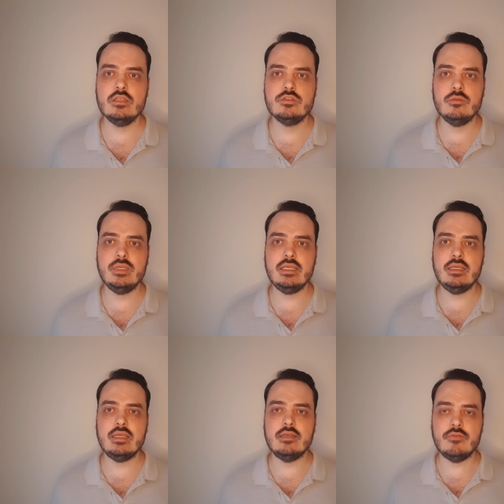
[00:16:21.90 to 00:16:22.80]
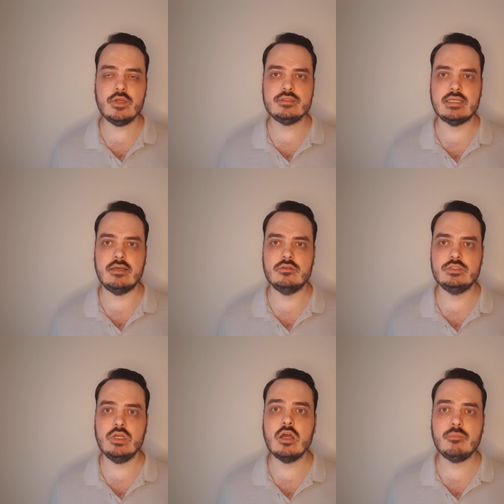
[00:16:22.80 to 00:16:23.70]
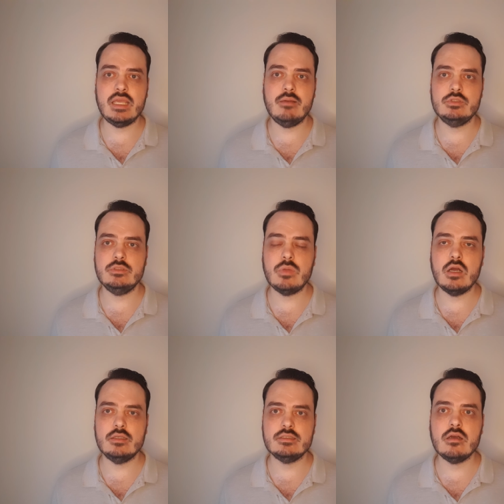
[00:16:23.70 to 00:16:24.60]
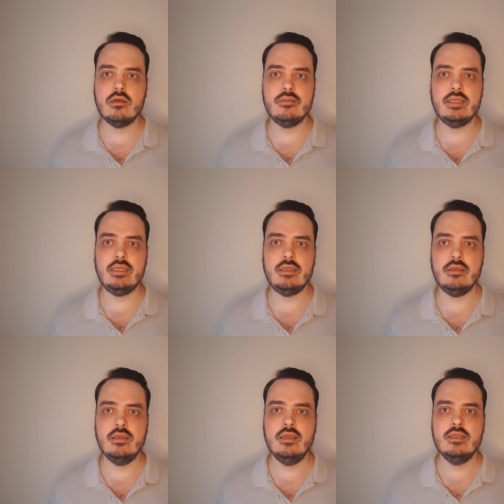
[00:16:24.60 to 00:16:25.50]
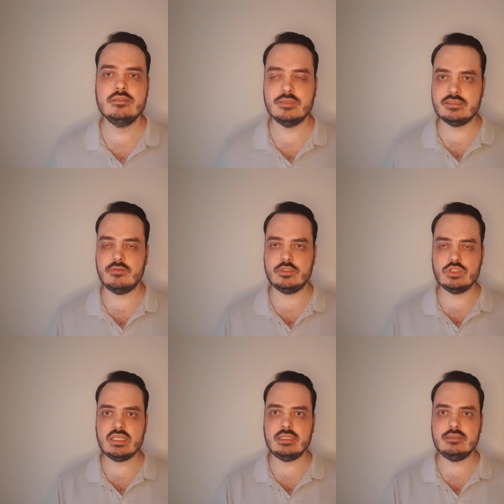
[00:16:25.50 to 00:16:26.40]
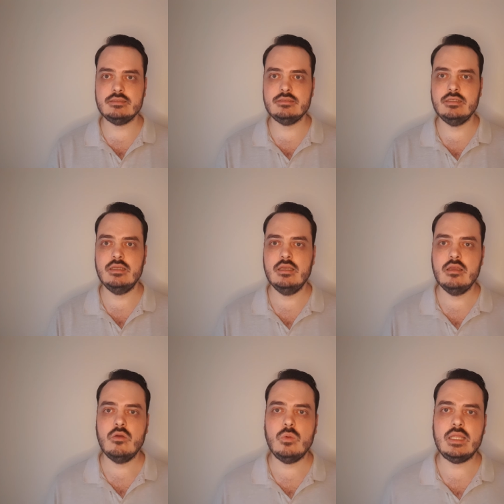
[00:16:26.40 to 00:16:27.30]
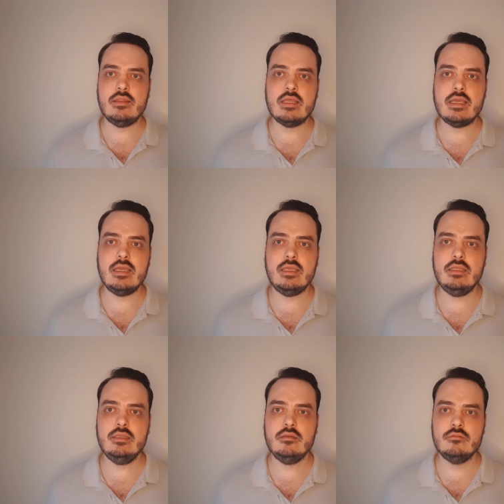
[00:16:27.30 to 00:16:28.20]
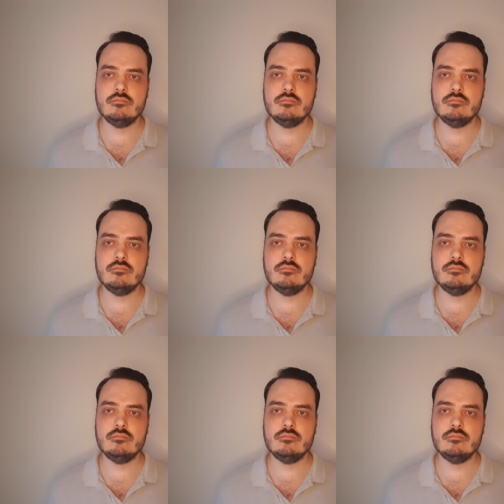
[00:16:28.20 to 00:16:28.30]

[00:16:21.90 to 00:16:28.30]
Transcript: to be infertile, to not be able to pass on their specific genes when they